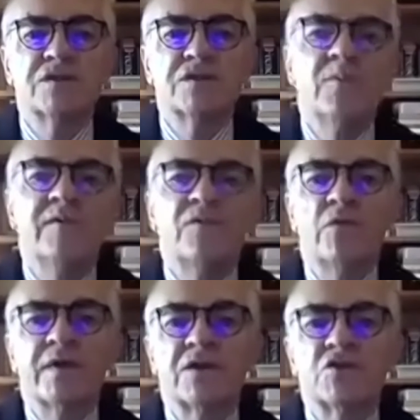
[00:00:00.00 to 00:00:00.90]
before
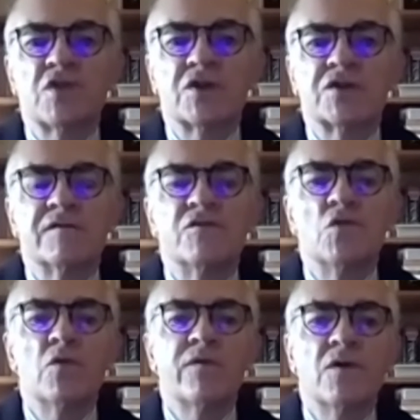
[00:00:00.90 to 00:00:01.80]
the construction of
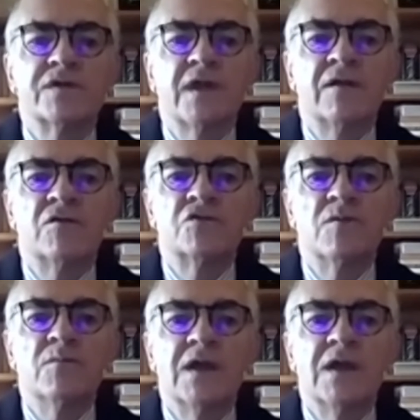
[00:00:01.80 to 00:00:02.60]
Northolt Aerodrome,